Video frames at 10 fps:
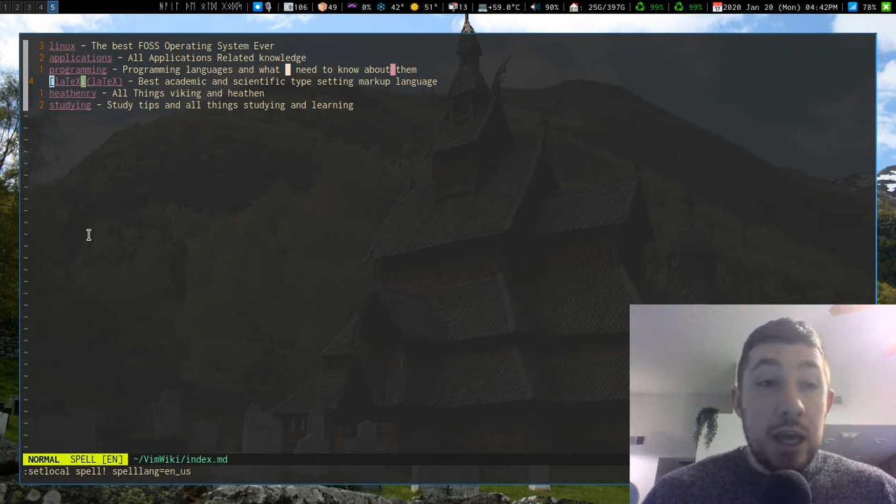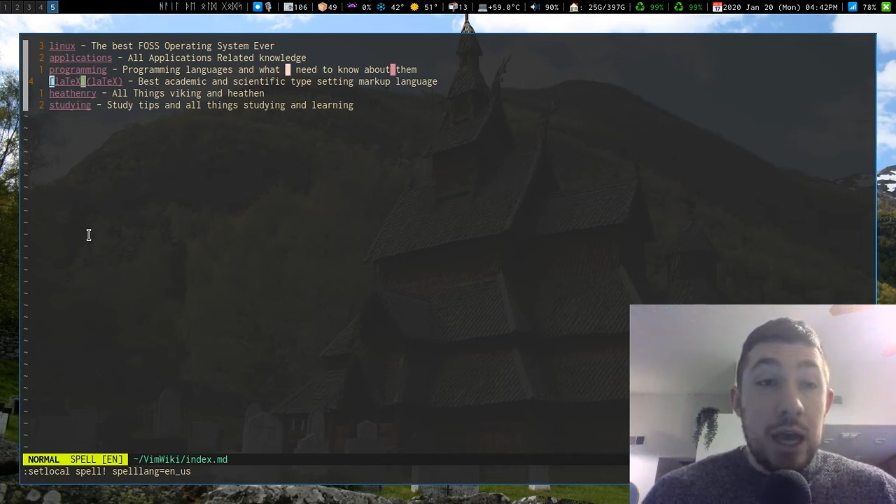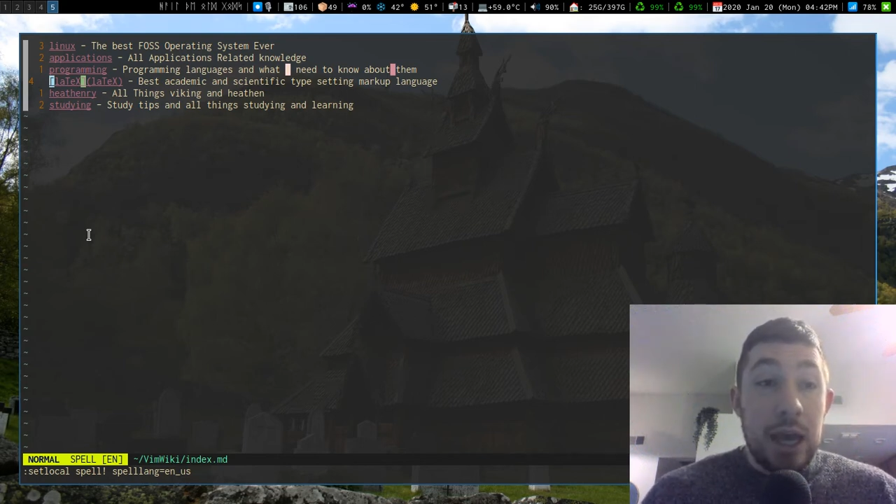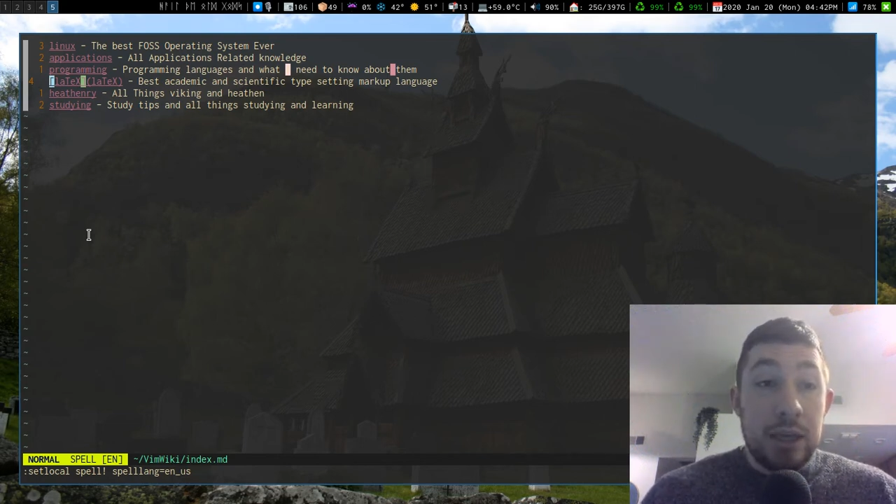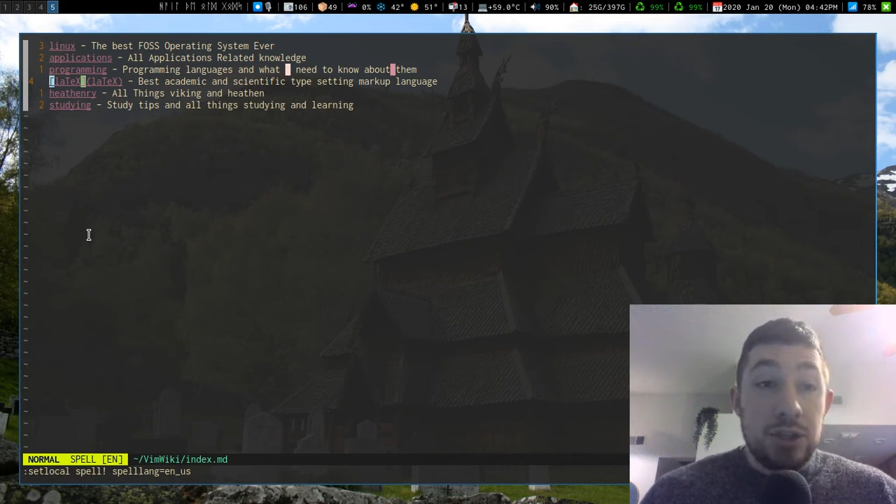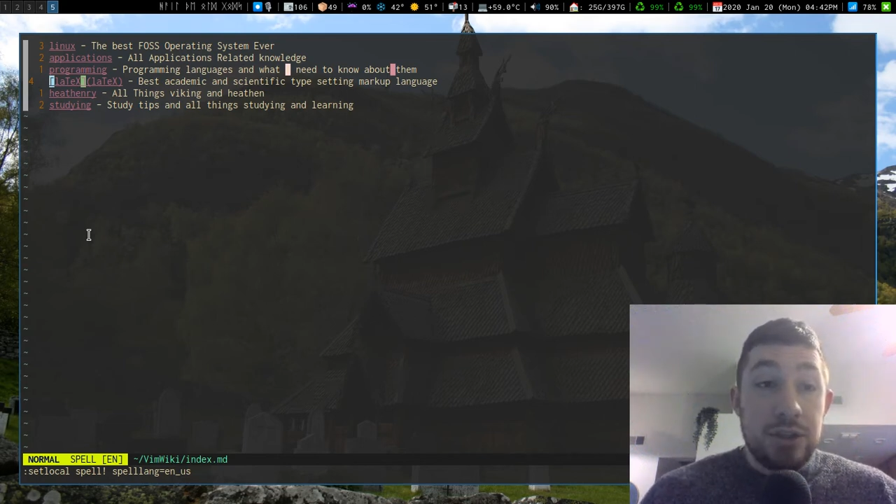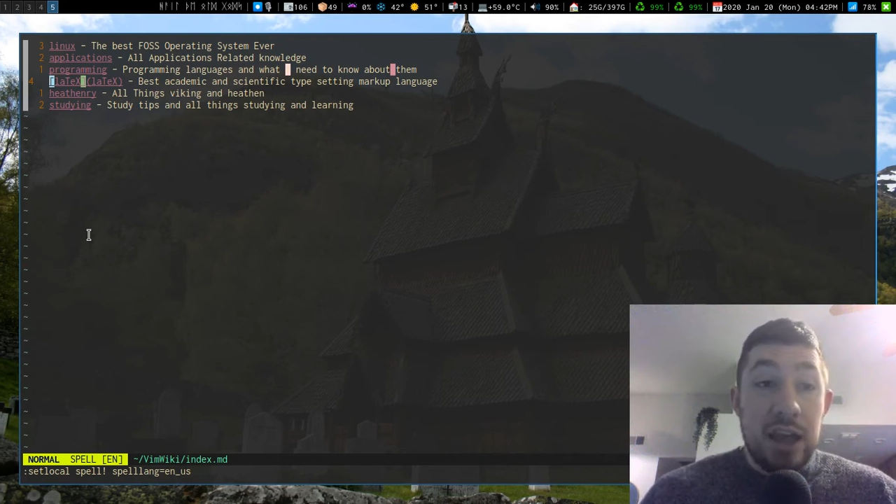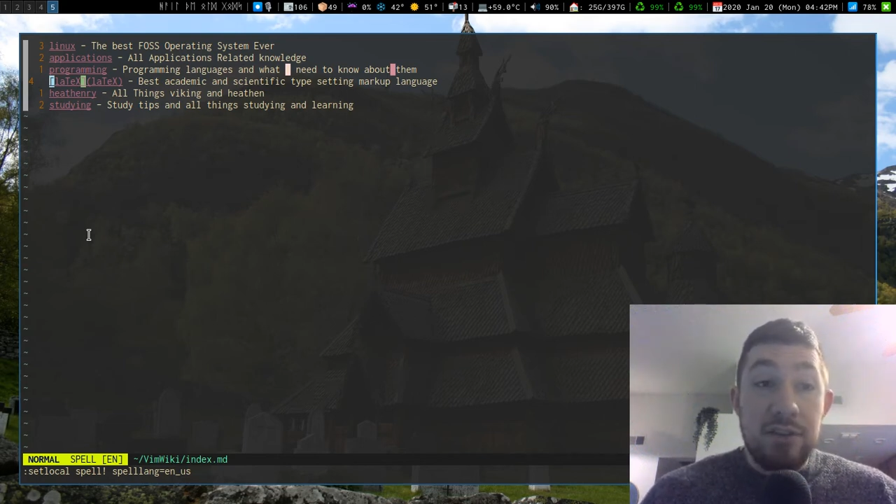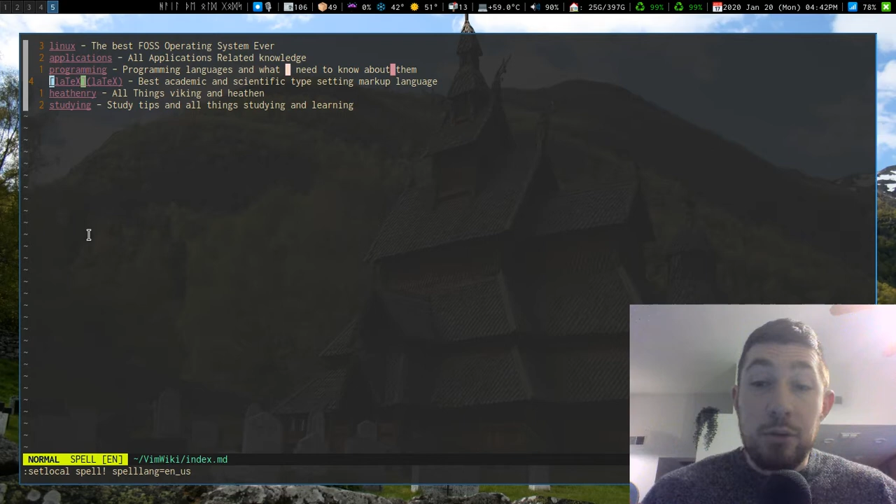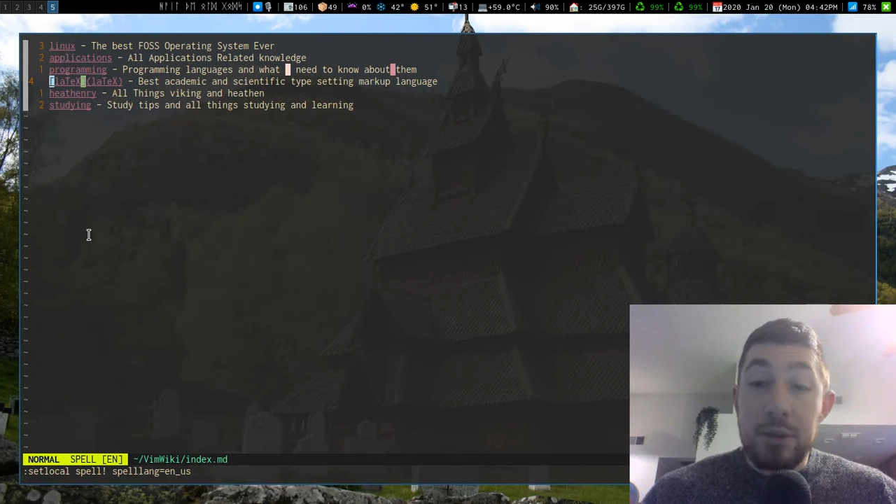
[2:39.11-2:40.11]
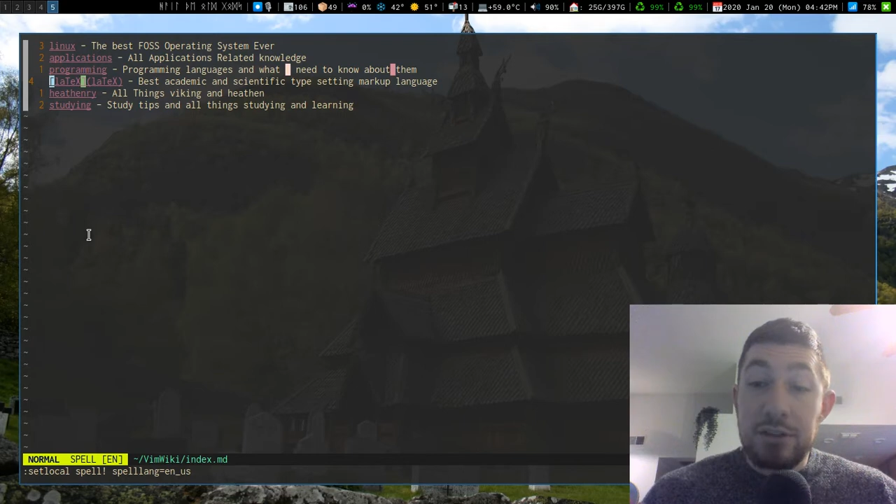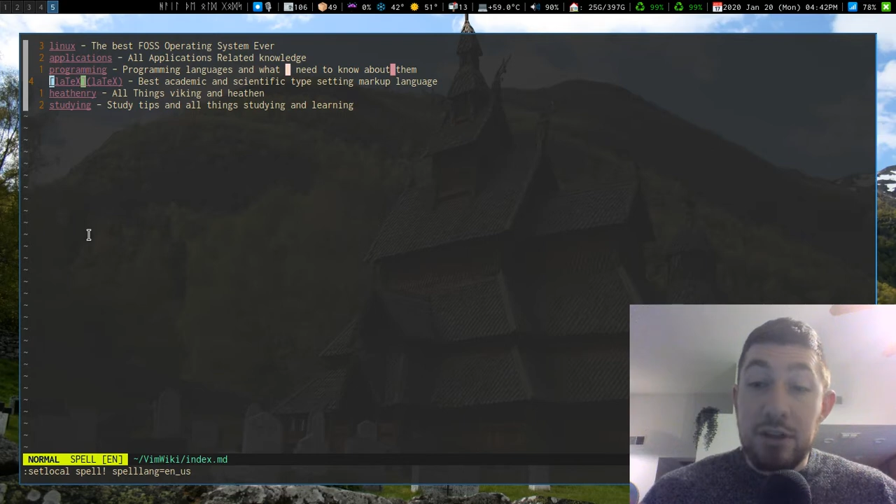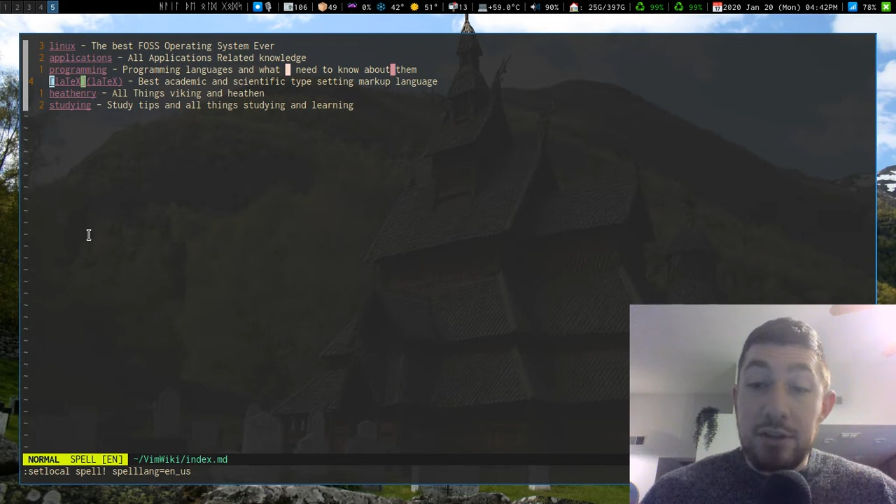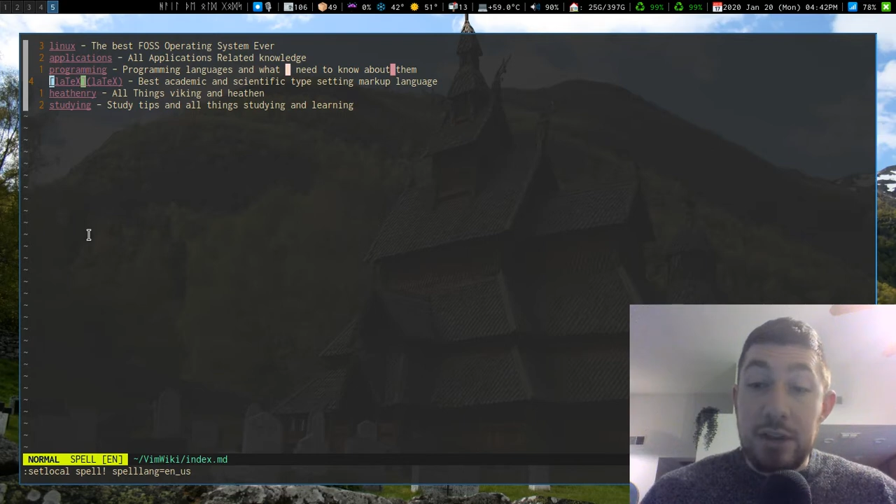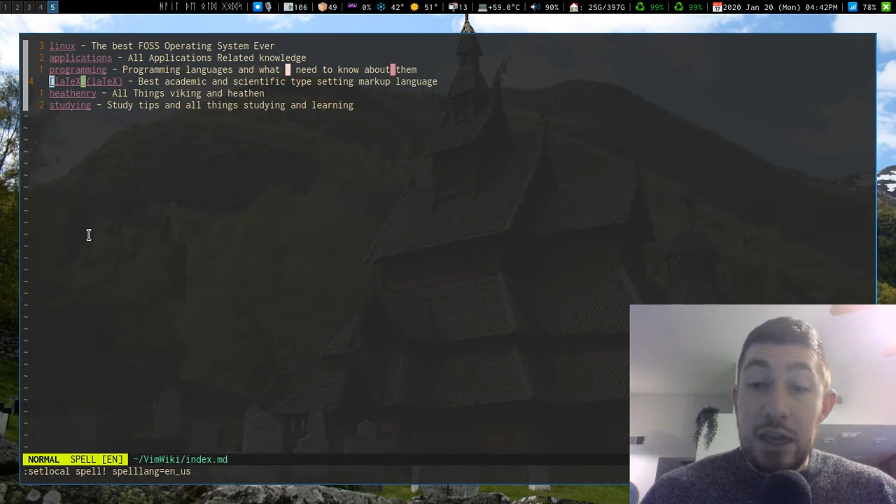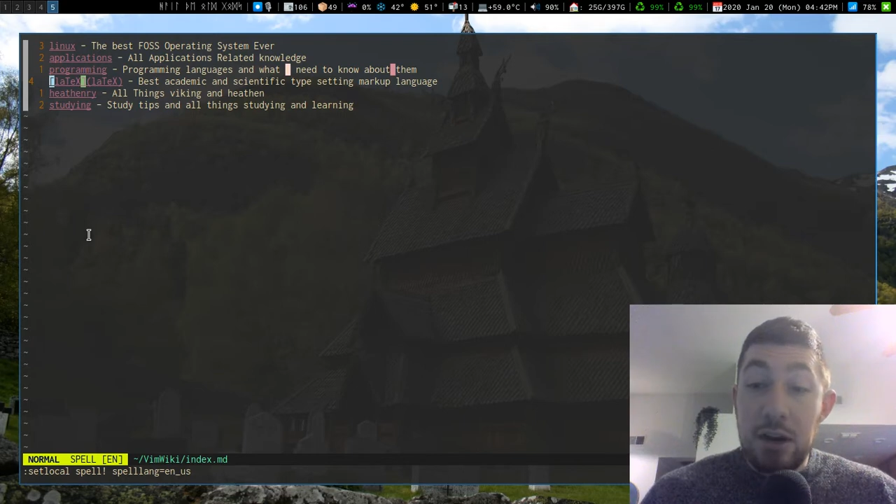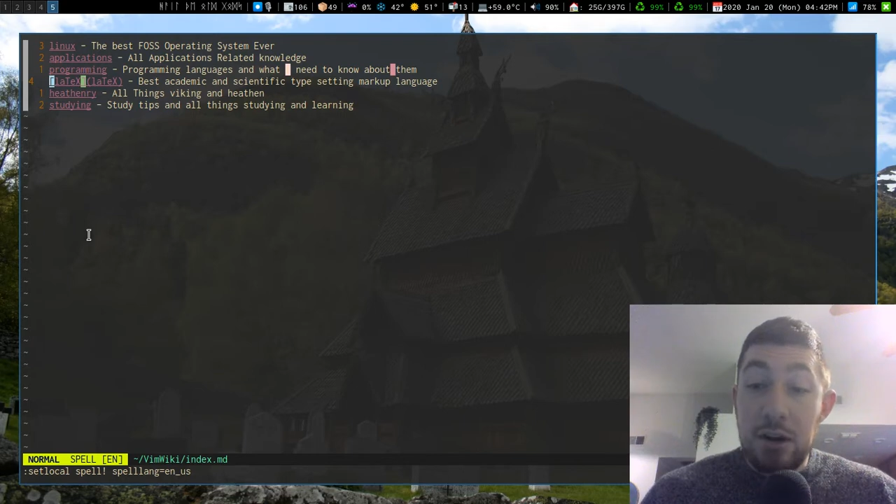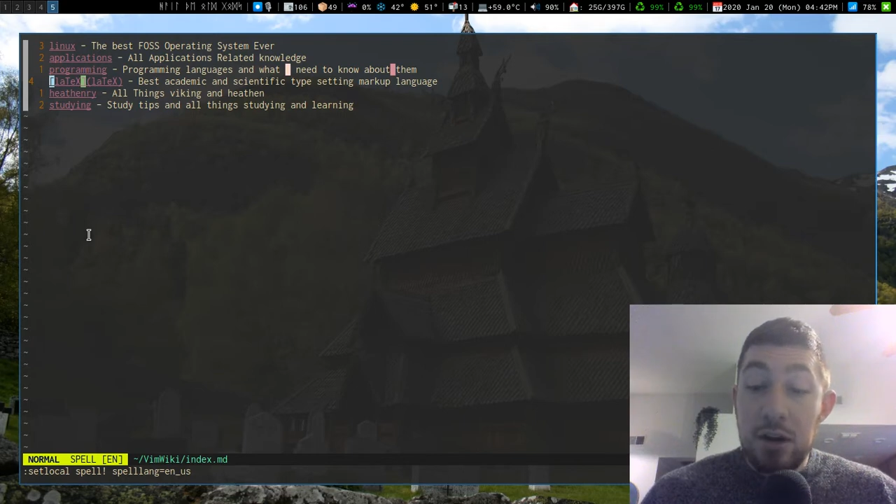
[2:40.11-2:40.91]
I can just have all my stuff here